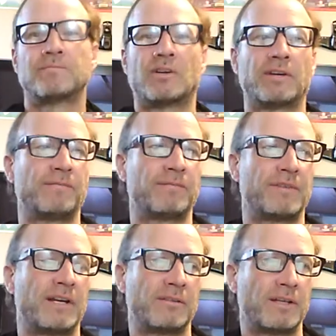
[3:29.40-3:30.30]
All right,
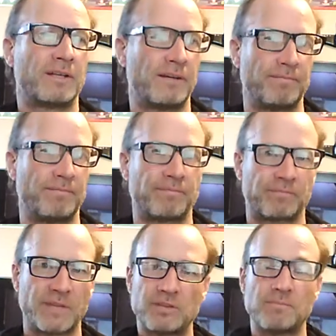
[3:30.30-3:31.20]
now
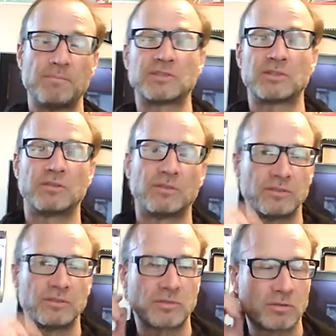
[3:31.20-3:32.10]
you can measure
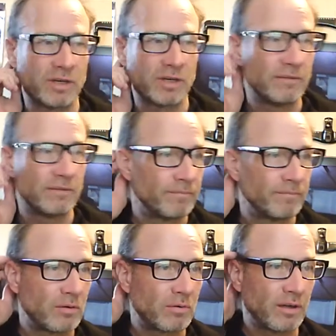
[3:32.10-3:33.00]
stroke rate
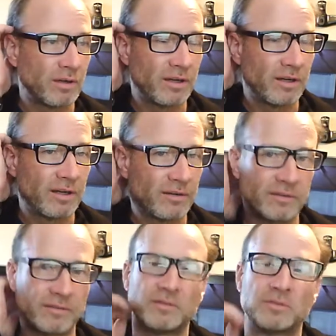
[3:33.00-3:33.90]

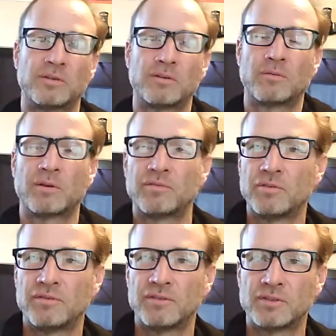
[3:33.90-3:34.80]
using quite a few
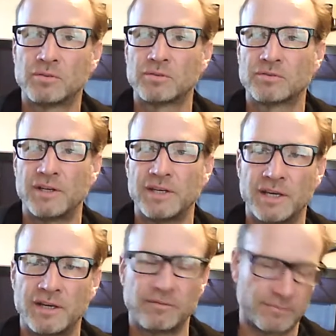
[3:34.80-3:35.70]
different tools right
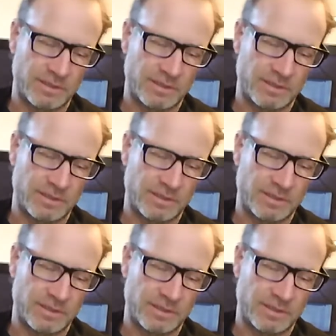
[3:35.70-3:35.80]
now.